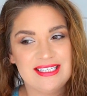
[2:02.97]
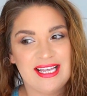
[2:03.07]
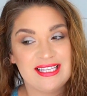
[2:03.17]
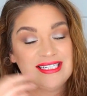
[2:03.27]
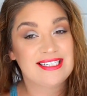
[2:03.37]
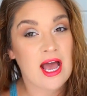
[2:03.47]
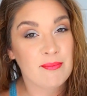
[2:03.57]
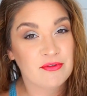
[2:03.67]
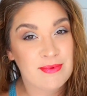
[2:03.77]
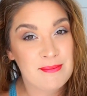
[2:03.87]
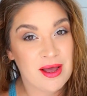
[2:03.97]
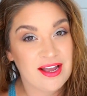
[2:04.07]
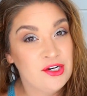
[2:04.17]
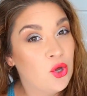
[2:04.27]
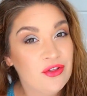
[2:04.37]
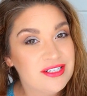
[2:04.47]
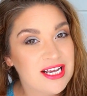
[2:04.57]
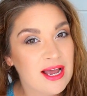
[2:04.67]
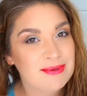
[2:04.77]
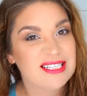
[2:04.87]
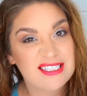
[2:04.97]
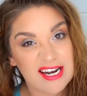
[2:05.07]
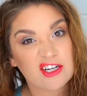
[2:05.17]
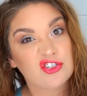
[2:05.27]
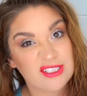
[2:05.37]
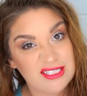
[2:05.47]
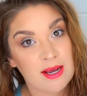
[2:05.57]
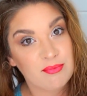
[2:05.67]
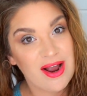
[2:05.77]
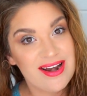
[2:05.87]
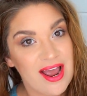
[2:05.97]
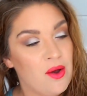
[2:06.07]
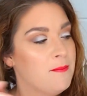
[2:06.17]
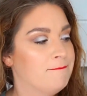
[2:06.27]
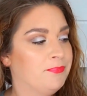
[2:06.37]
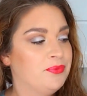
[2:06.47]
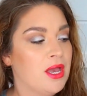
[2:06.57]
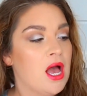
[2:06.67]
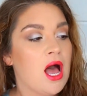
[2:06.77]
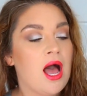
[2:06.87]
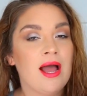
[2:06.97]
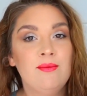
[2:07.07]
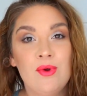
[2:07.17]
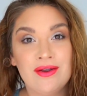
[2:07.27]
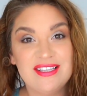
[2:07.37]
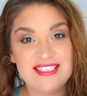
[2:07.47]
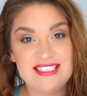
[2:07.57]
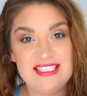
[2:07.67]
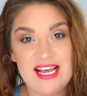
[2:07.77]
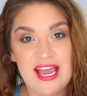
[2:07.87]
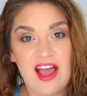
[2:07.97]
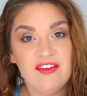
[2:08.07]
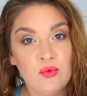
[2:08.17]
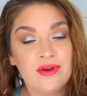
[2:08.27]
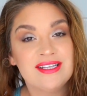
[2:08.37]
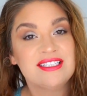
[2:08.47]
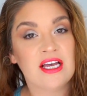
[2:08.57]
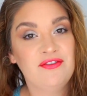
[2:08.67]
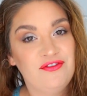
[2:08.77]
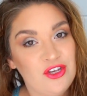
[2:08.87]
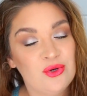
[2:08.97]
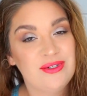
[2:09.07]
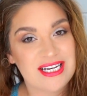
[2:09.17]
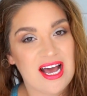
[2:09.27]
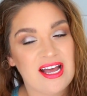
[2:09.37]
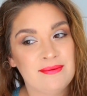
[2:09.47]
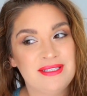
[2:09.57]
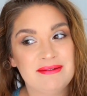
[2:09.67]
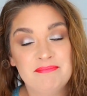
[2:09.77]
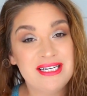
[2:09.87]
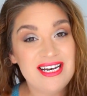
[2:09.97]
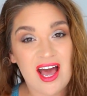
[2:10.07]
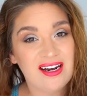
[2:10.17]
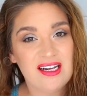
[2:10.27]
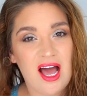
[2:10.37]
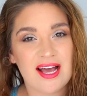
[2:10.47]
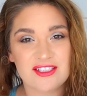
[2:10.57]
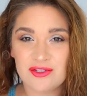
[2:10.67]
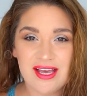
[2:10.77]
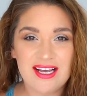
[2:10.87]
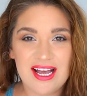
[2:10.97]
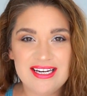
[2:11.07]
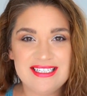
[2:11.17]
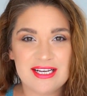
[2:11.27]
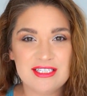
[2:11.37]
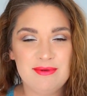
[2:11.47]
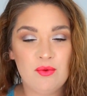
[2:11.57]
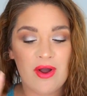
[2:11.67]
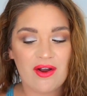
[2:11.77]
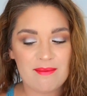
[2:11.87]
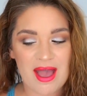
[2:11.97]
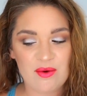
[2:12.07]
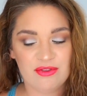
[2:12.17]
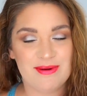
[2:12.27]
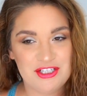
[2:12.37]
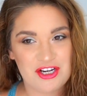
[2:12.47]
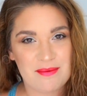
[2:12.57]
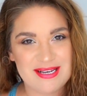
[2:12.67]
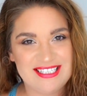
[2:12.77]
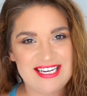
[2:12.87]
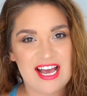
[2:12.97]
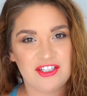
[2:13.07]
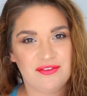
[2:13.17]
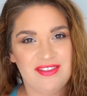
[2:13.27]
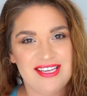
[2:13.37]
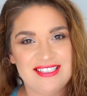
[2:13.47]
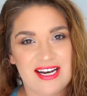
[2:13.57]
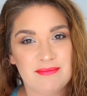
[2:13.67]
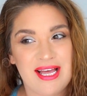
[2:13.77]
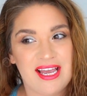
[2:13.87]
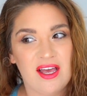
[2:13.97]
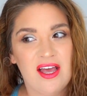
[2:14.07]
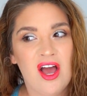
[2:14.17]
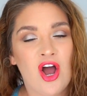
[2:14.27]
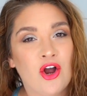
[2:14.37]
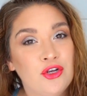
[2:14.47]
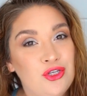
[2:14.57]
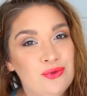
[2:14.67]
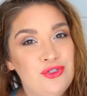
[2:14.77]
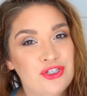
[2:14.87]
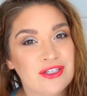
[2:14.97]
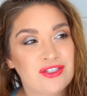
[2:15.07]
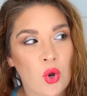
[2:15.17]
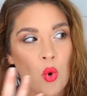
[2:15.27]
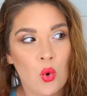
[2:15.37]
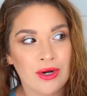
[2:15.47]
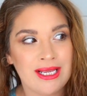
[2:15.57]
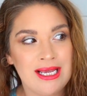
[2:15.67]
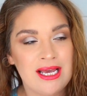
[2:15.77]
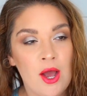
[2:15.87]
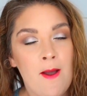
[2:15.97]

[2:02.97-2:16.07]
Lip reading: like the top of my mind all the time, because it's that extra step right now. I'm wearing this today. I've worn this a few times, but not a lot. So that kind of tells me where I'm at with my Shop My Stash of things that I'm like, are you just hoarding